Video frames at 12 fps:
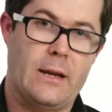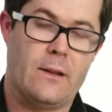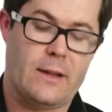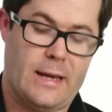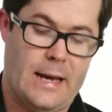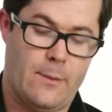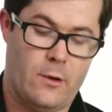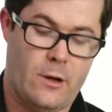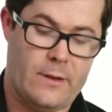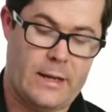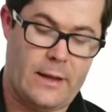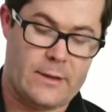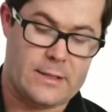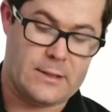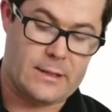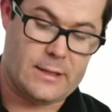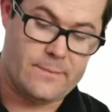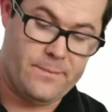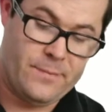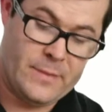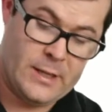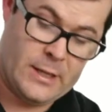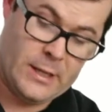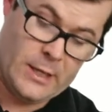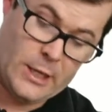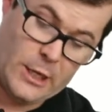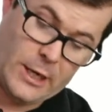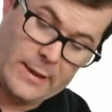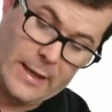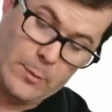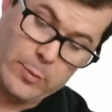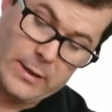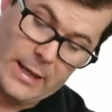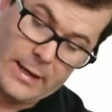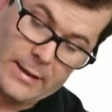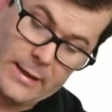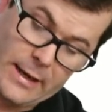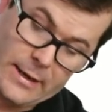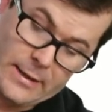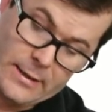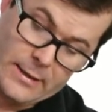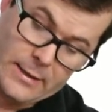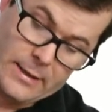end of the cable on the other side. You can then plug that